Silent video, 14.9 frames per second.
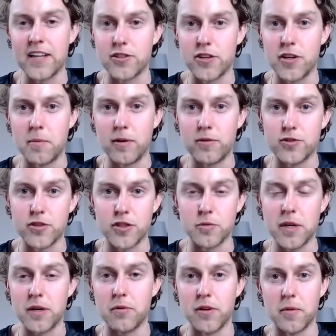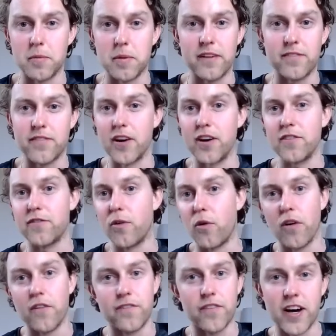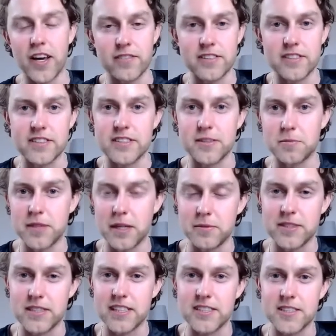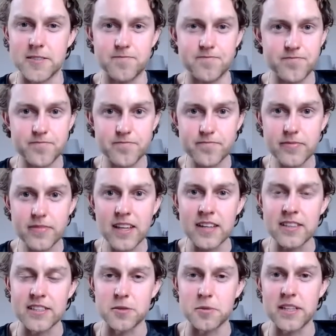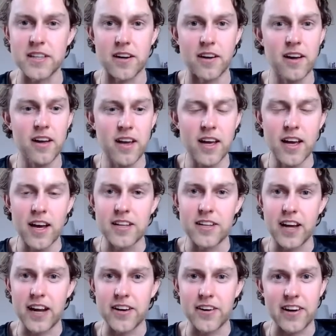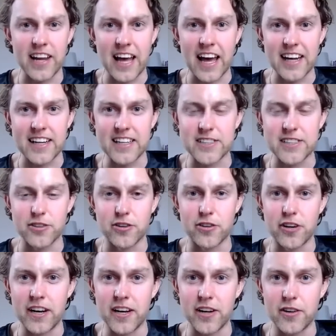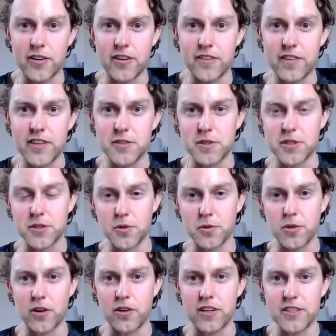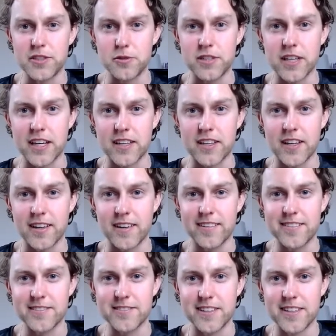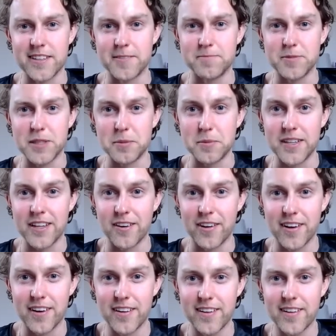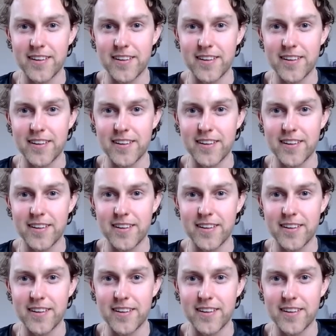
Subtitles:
a certain amount during the week, whether it be 4, 5, and sometimes 6 days a week. Are there any athletes or any other individuals who currently do take the CBD oil?